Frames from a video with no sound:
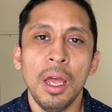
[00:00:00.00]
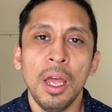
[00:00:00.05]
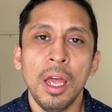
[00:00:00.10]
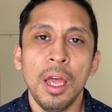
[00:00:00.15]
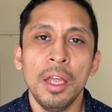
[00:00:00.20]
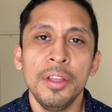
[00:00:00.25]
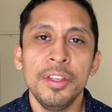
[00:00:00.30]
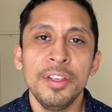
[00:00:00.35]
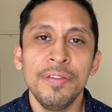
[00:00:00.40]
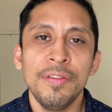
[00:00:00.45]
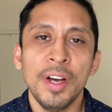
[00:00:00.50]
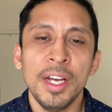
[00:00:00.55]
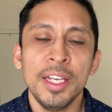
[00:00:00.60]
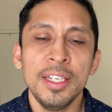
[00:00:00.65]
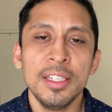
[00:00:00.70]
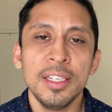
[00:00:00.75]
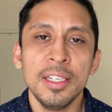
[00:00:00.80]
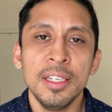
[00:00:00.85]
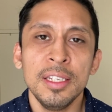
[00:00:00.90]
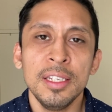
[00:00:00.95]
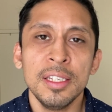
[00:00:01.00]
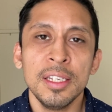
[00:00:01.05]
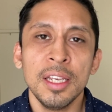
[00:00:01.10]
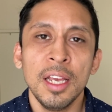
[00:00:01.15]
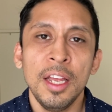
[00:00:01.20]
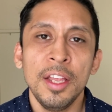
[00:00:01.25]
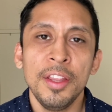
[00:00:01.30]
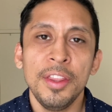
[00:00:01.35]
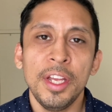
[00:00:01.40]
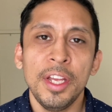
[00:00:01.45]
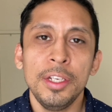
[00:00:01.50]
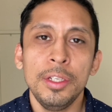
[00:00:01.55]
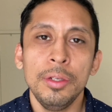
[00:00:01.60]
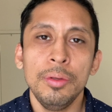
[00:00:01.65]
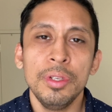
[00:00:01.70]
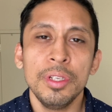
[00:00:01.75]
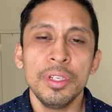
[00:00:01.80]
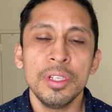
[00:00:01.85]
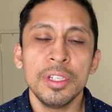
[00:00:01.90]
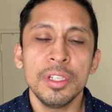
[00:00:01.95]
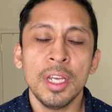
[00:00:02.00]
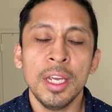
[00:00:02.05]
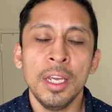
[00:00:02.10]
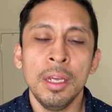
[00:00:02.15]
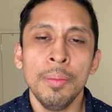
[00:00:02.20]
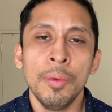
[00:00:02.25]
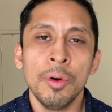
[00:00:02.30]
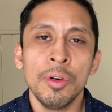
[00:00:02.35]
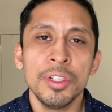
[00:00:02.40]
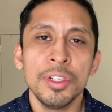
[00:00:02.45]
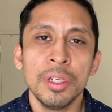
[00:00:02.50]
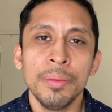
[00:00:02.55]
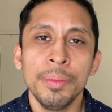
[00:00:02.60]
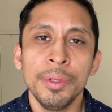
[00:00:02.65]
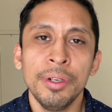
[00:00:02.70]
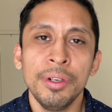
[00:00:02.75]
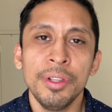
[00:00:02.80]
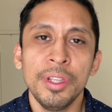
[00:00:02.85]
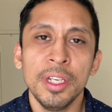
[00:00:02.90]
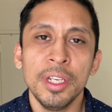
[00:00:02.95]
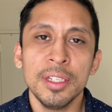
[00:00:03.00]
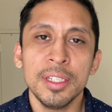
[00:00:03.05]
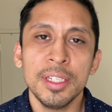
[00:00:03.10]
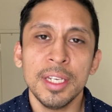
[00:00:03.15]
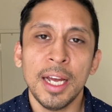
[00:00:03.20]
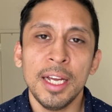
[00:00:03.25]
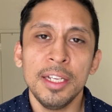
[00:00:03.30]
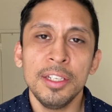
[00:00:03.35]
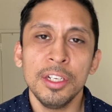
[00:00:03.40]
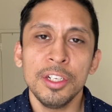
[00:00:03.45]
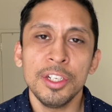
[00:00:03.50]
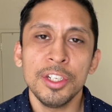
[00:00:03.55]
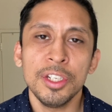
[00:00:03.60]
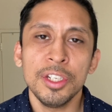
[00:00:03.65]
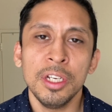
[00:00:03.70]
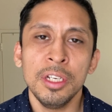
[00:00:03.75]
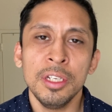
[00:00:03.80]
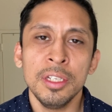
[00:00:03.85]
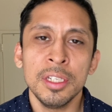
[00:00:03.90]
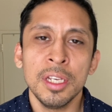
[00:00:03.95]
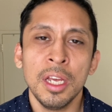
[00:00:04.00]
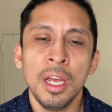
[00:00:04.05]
devices that do the same or similar things the iTouch does,